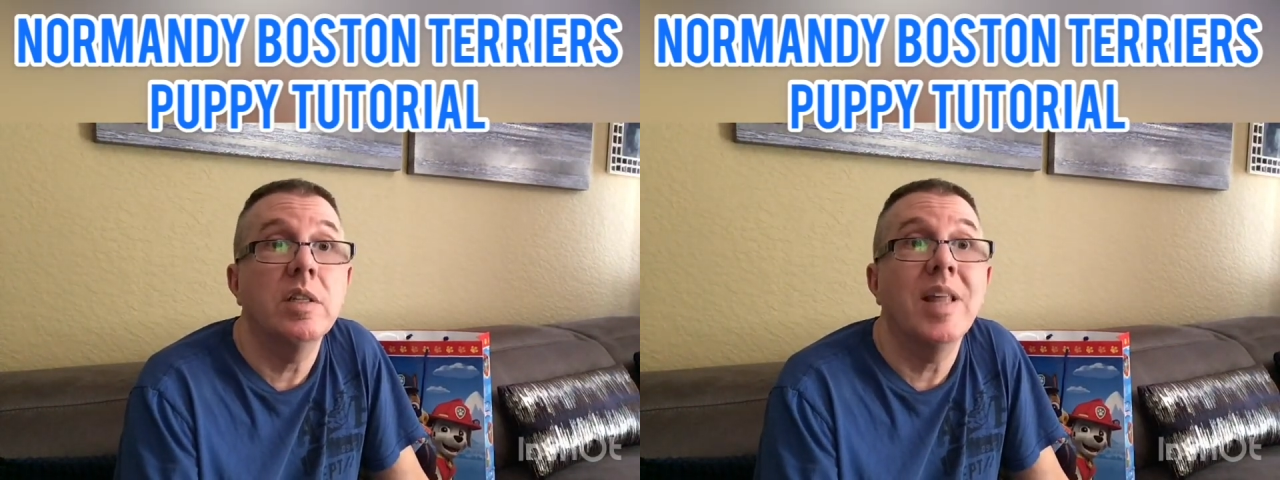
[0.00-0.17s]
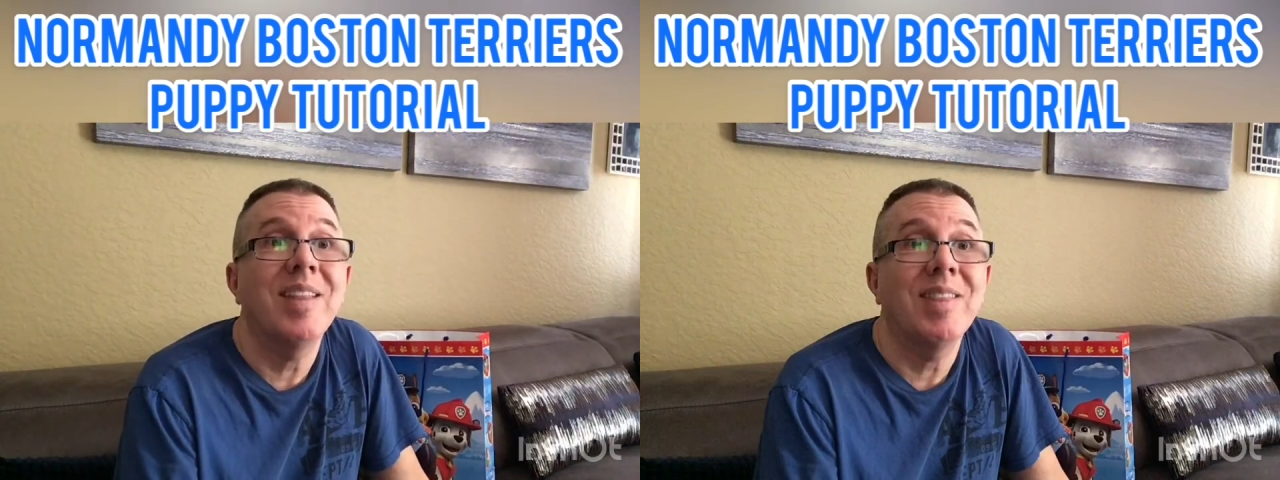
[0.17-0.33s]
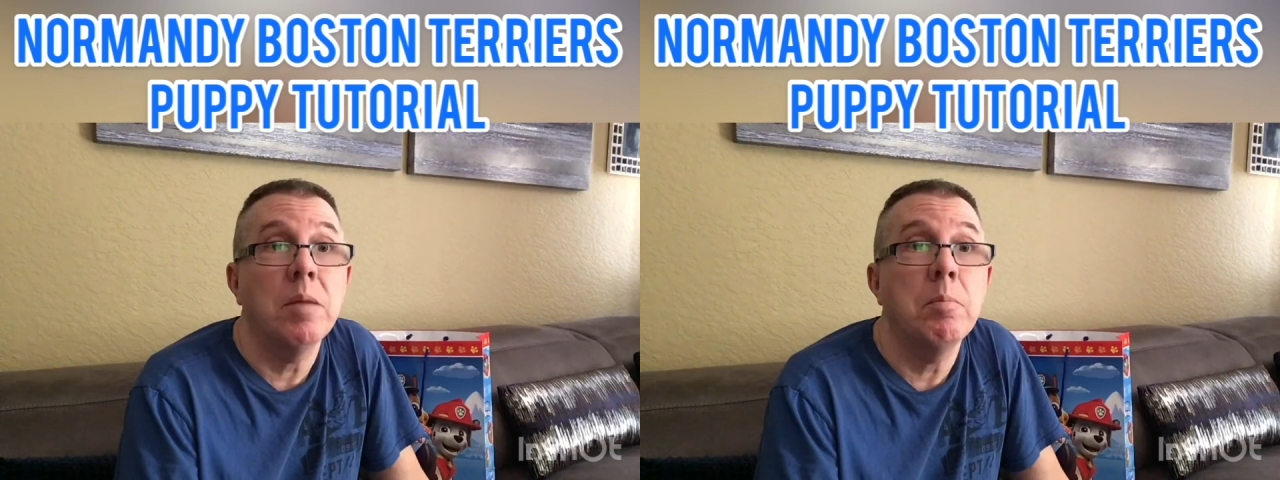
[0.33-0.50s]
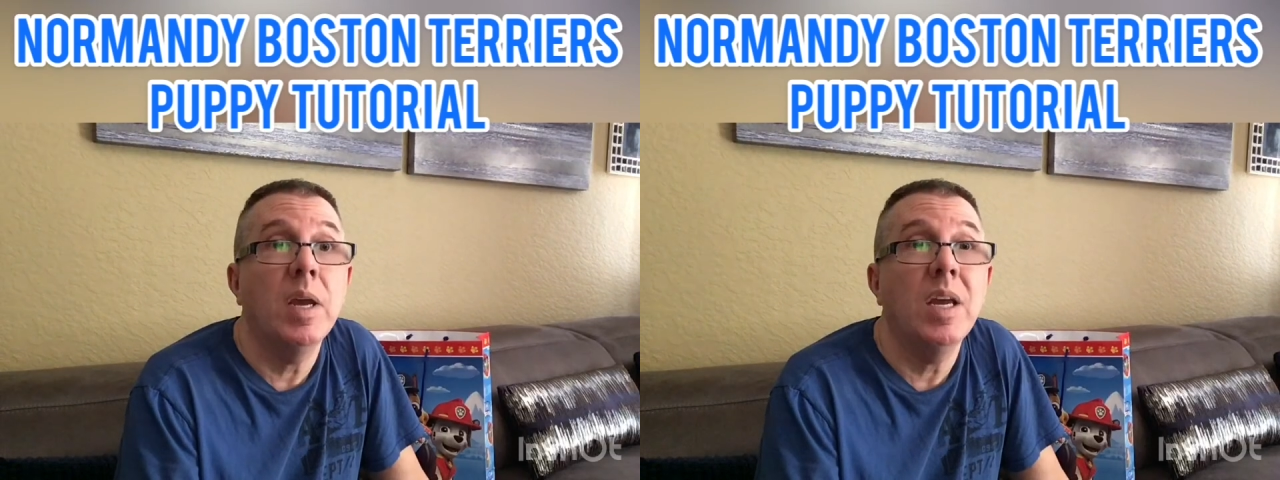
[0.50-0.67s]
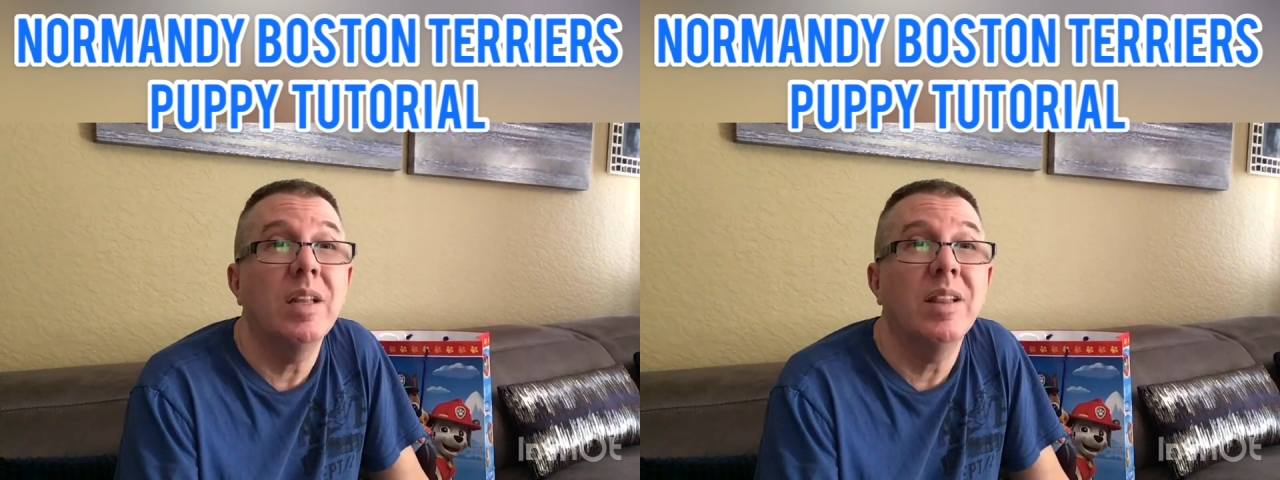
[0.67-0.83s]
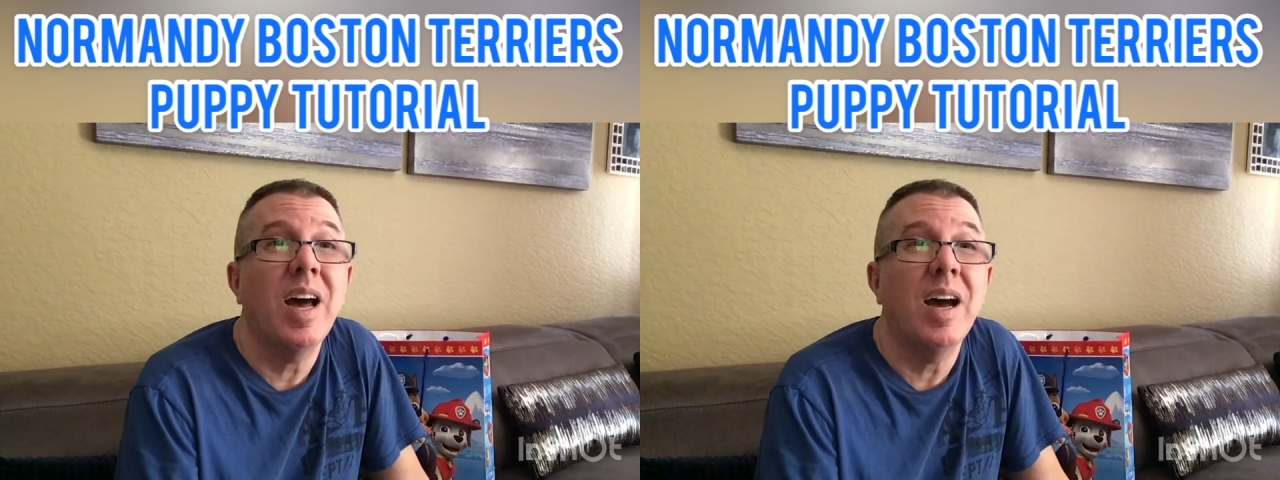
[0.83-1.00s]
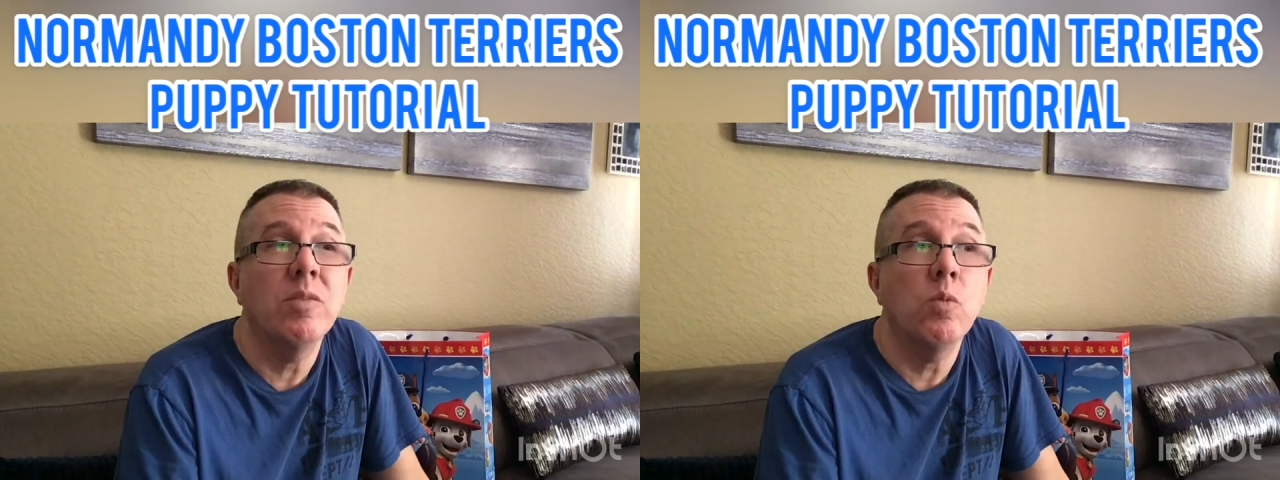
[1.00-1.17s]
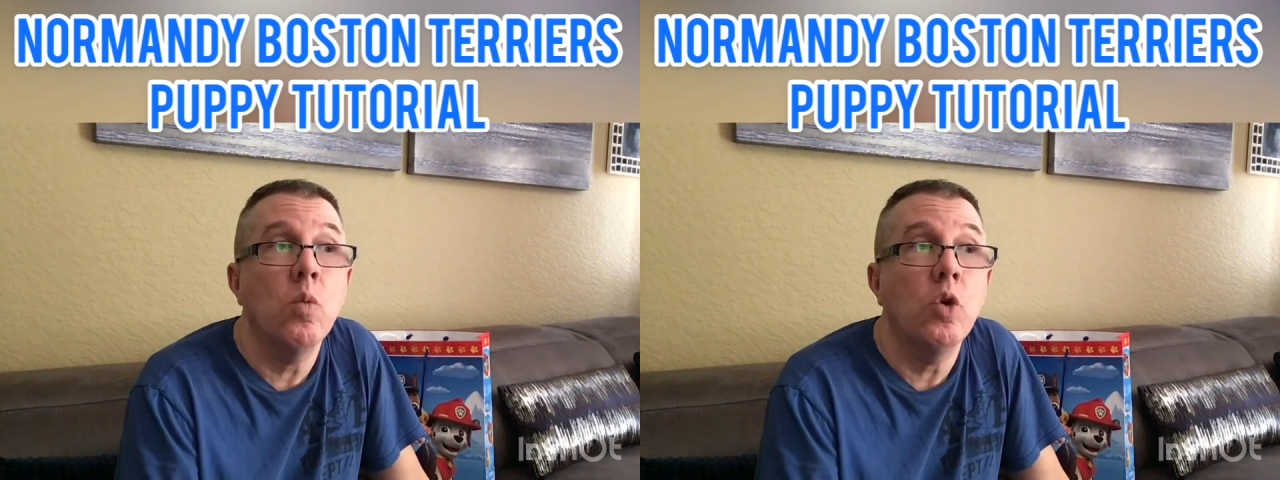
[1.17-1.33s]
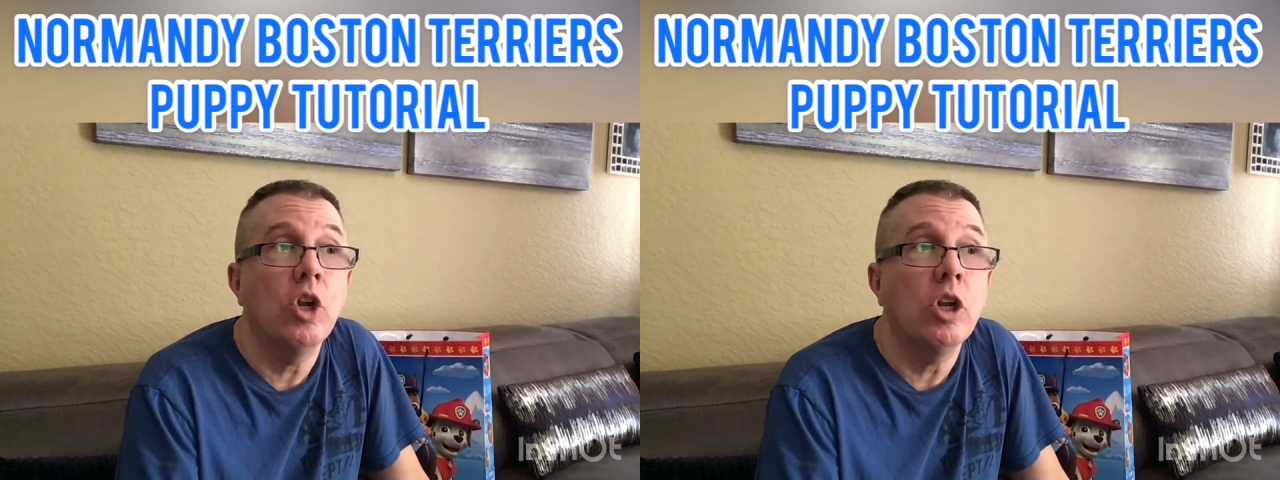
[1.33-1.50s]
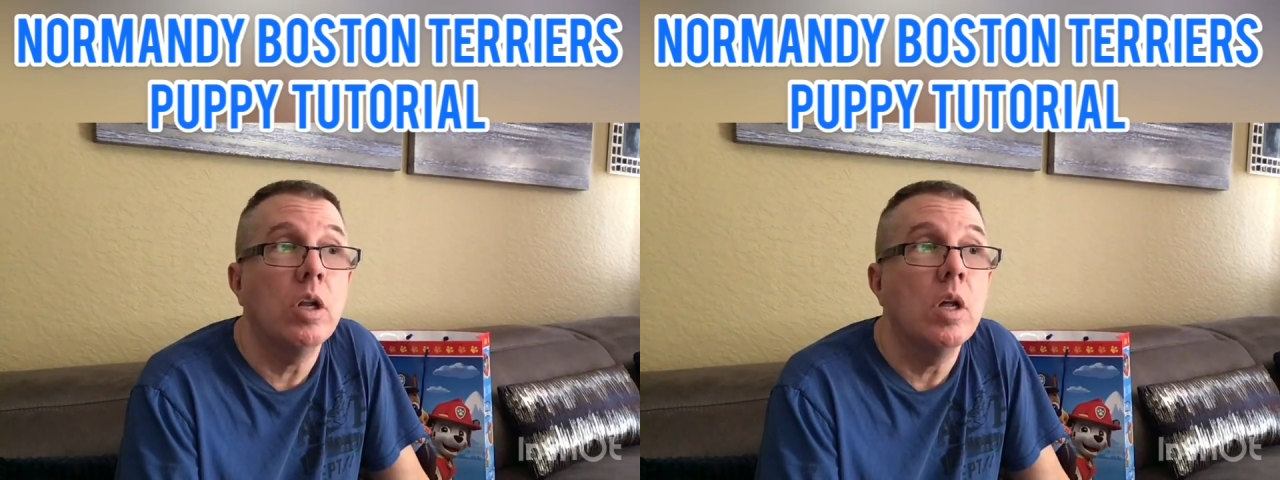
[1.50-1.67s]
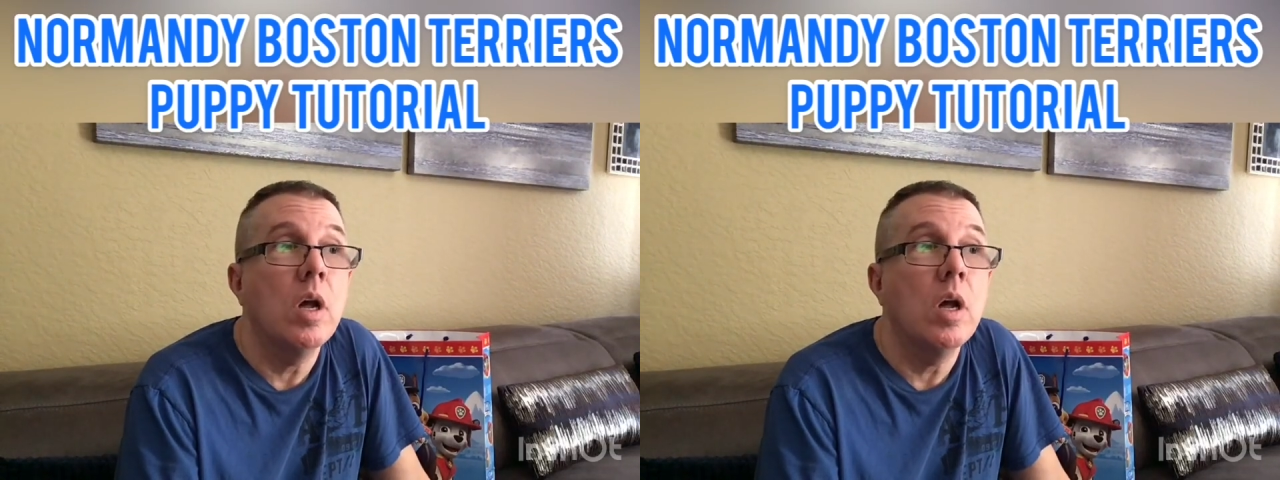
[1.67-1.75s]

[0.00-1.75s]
that they make that will